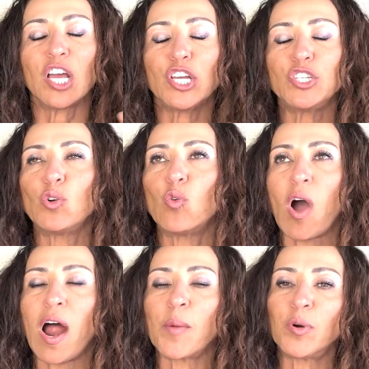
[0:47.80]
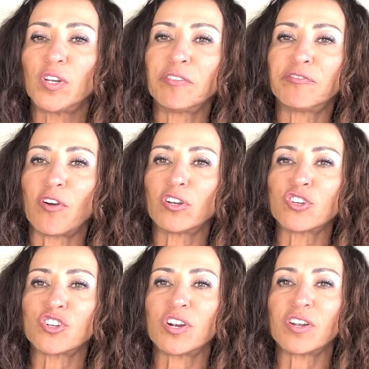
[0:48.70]
you are putting
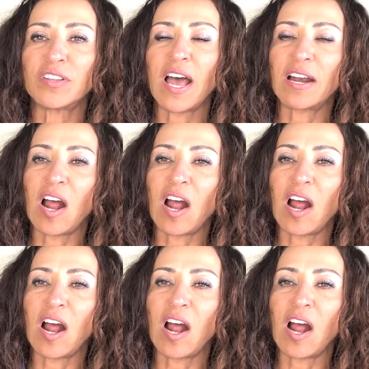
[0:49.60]
furniture that